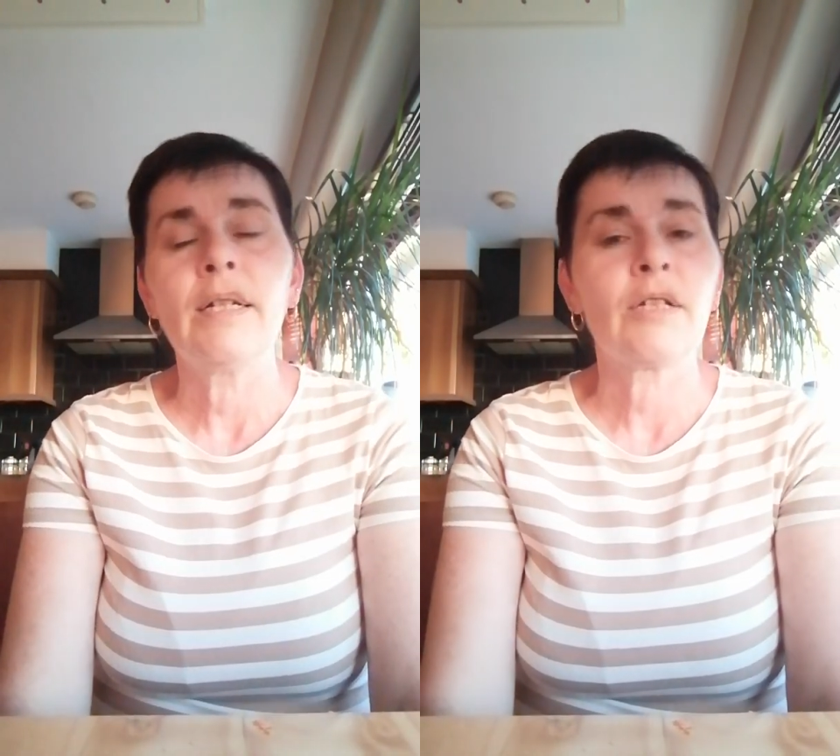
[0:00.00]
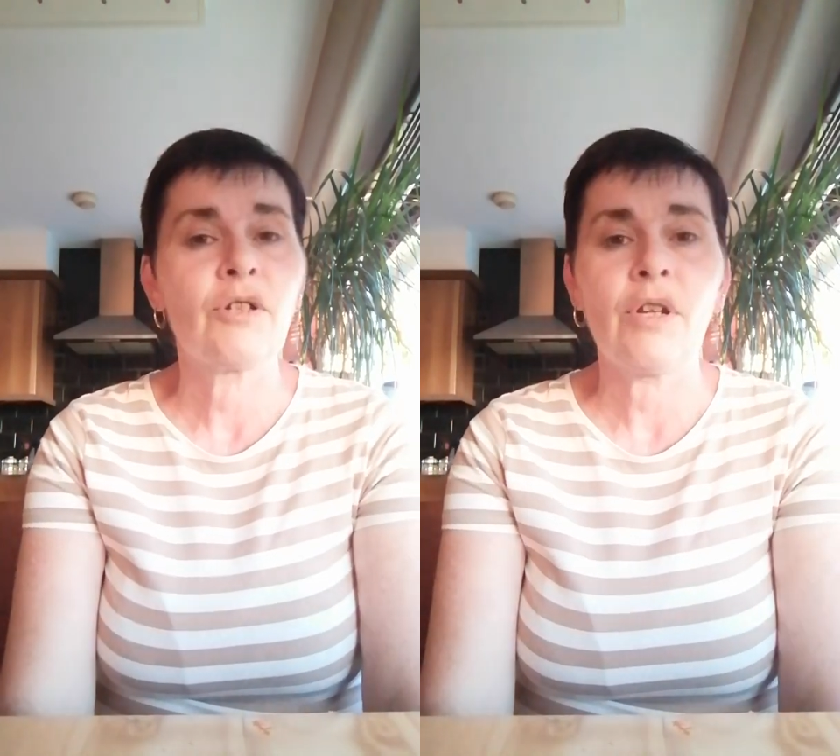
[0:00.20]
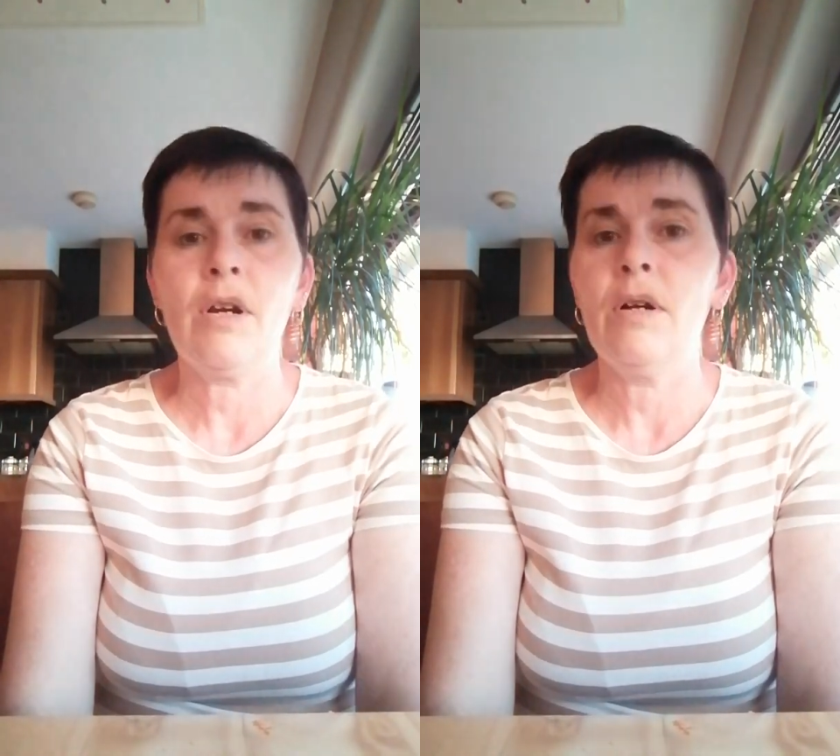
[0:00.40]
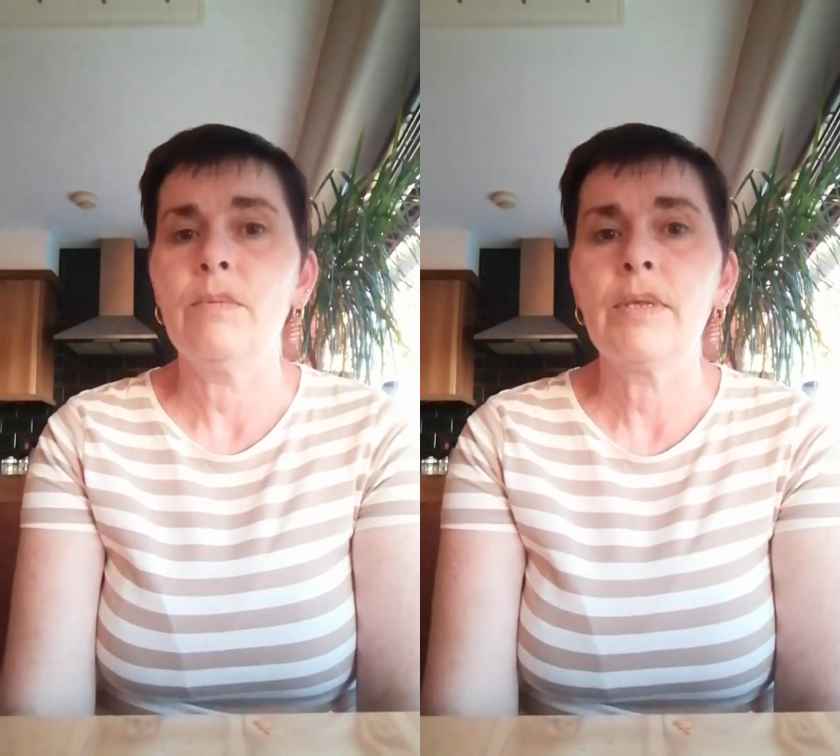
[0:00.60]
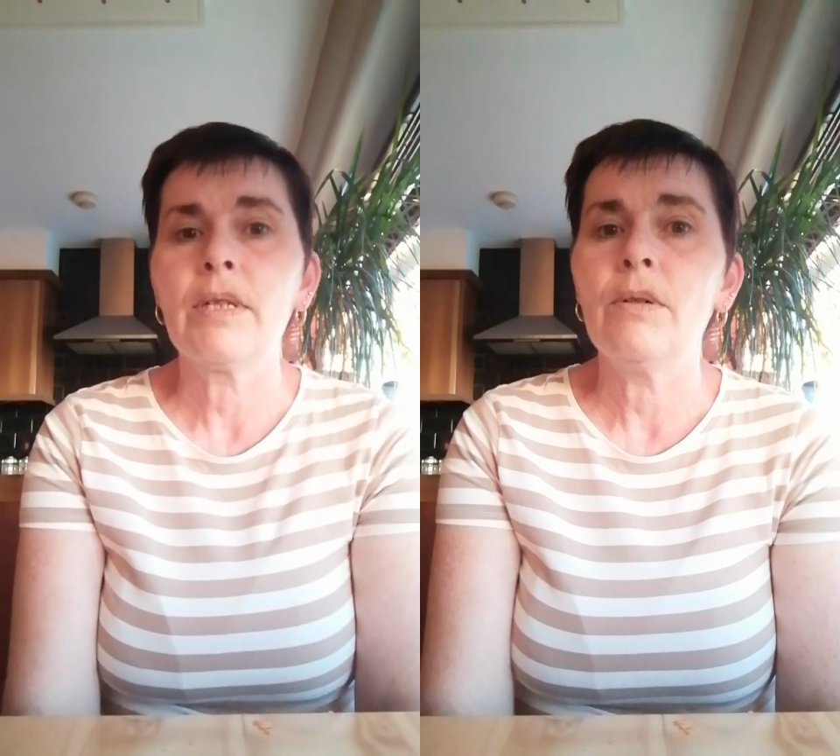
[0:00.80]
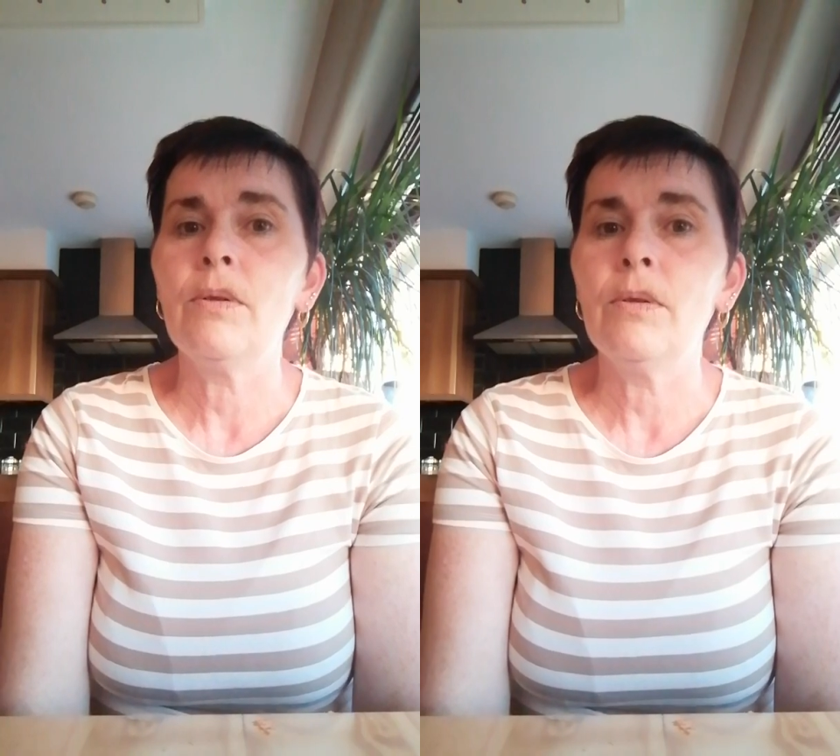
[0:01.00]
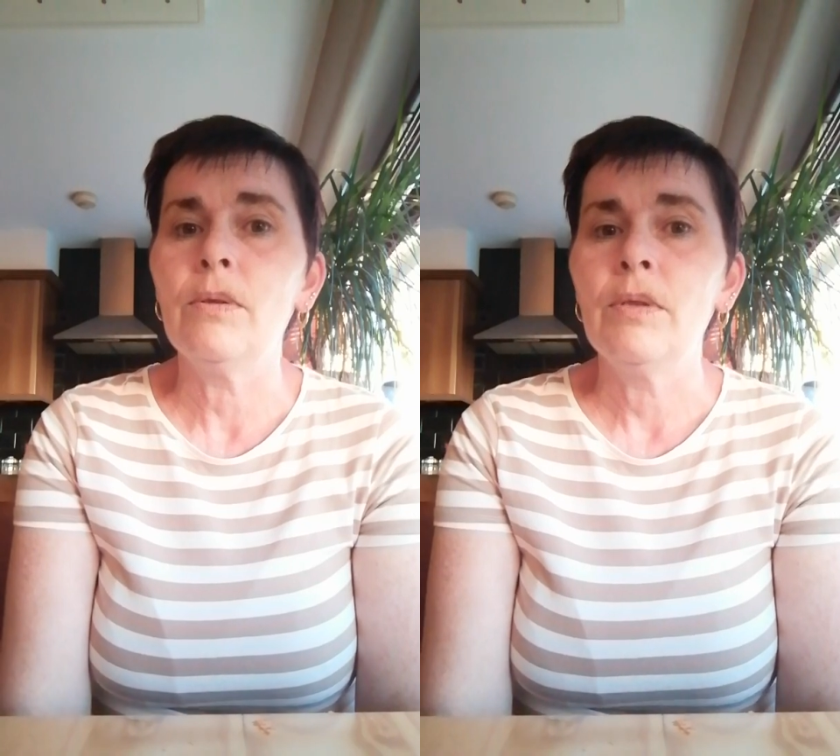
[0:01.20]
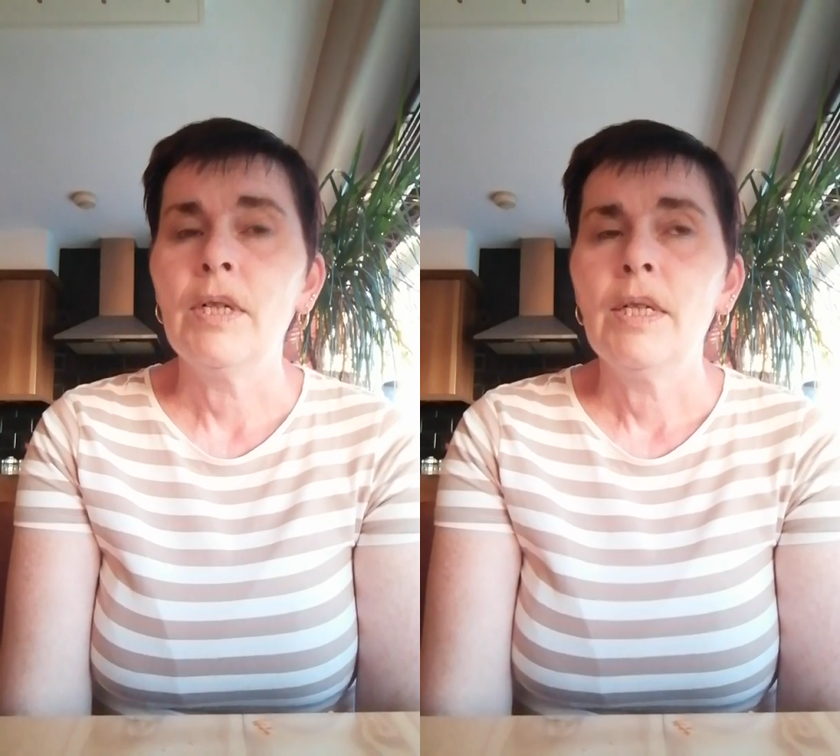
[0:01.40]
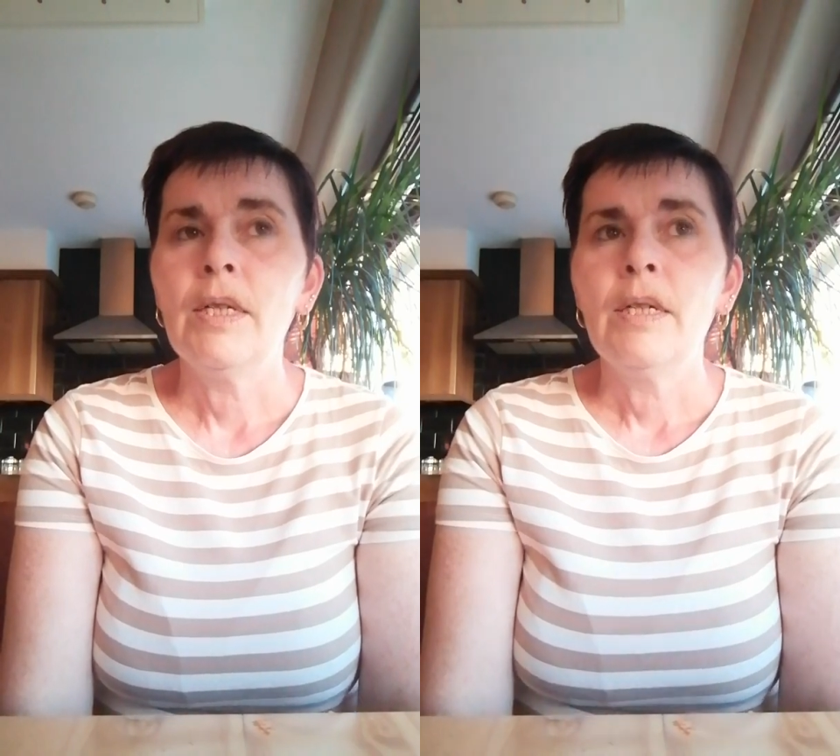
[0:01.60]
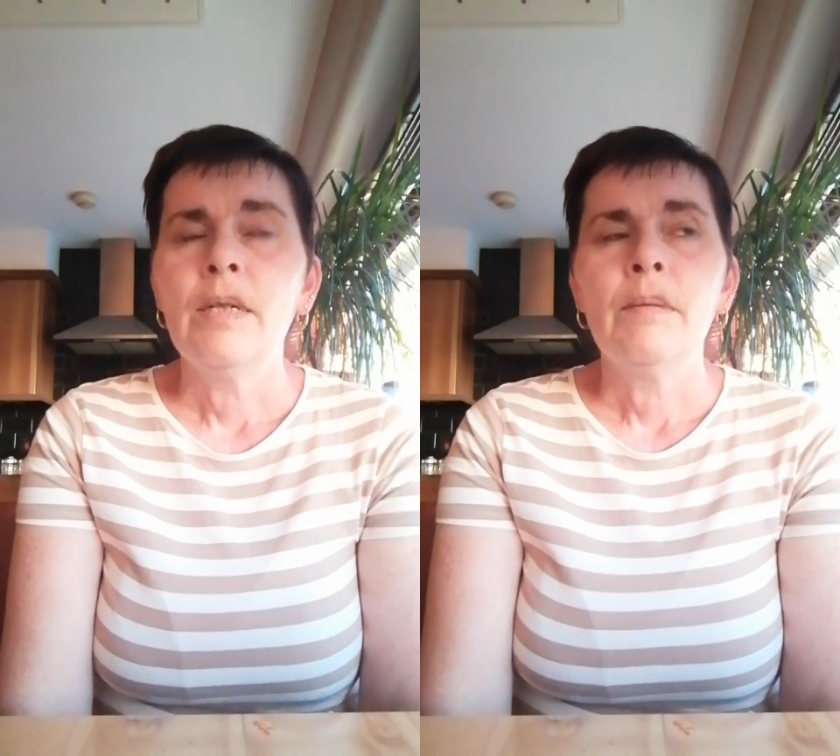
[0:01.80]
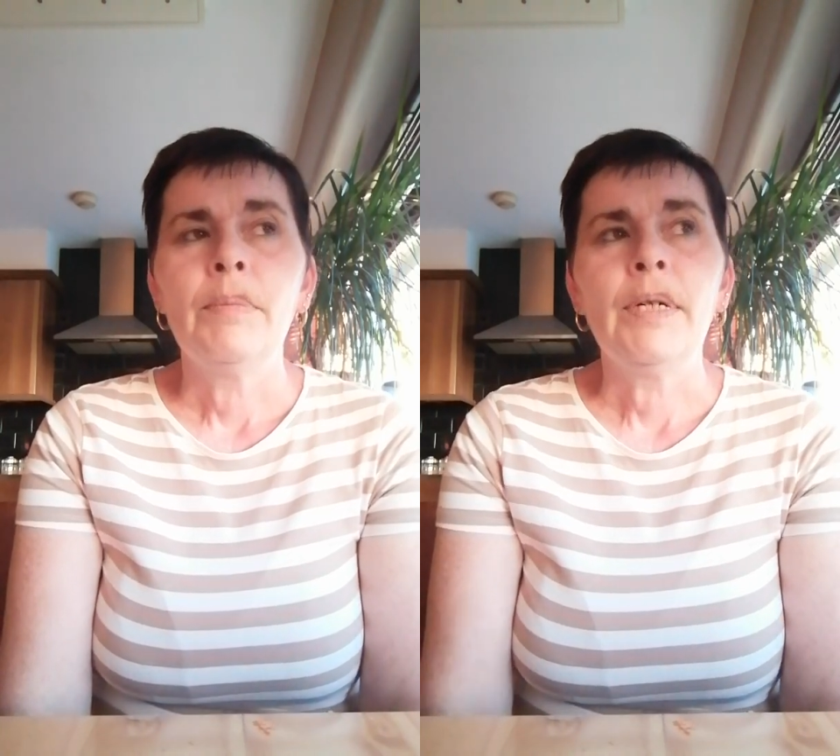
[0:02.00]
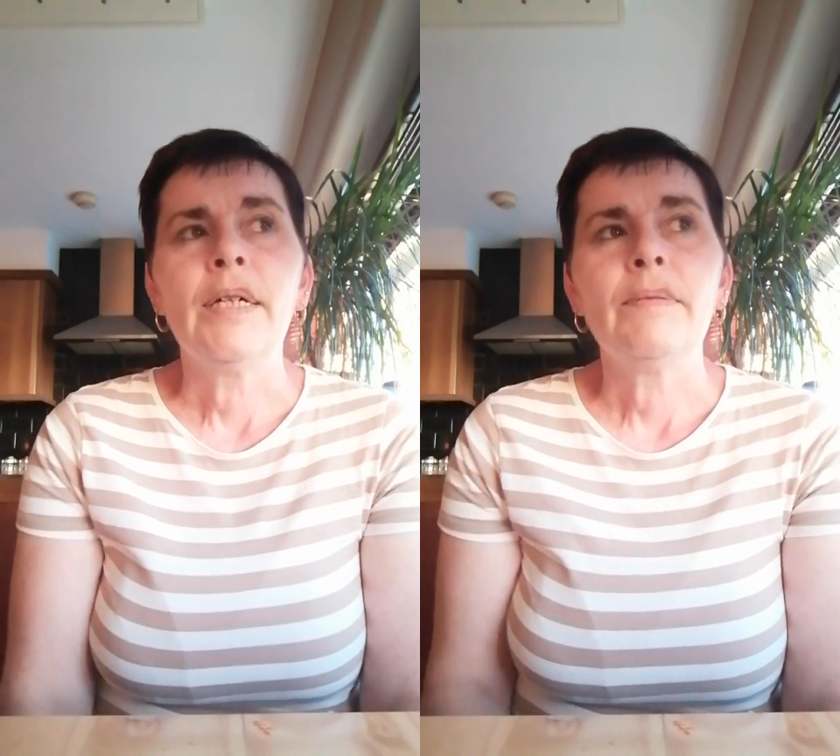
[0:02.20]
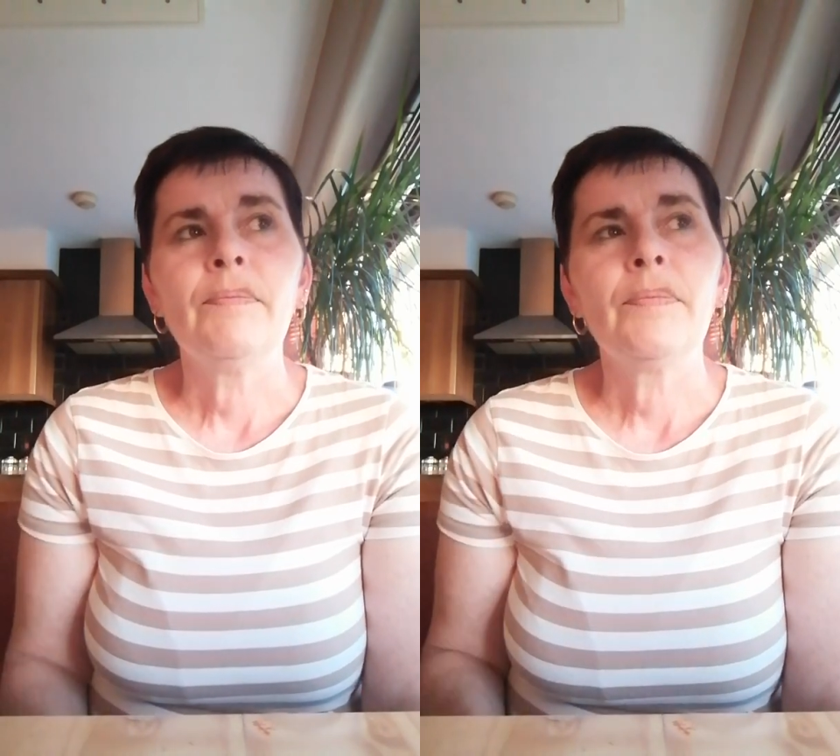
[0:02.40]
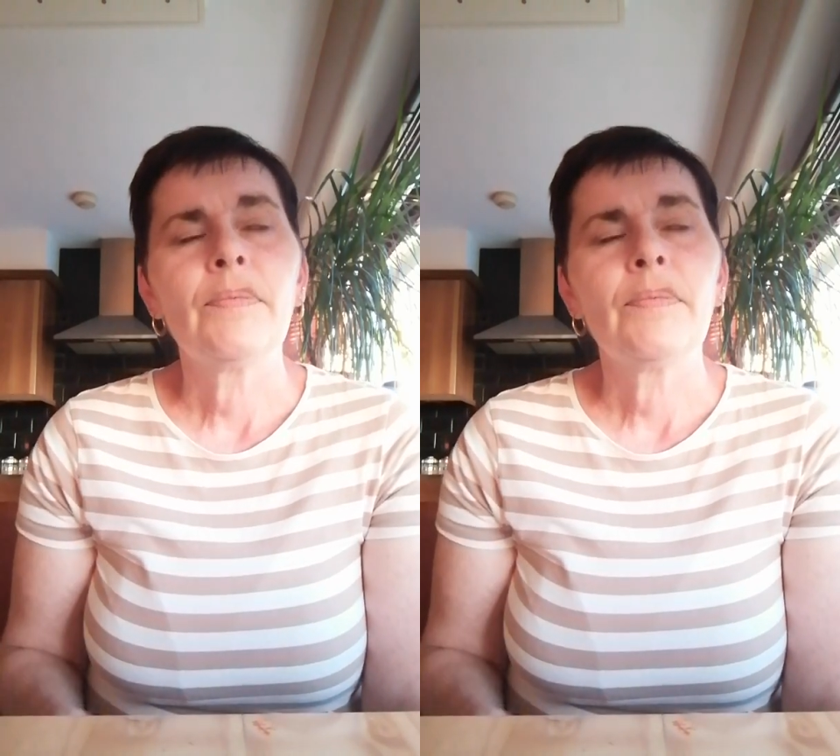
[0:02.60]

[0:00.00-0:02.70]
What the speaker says: to start with it all. But,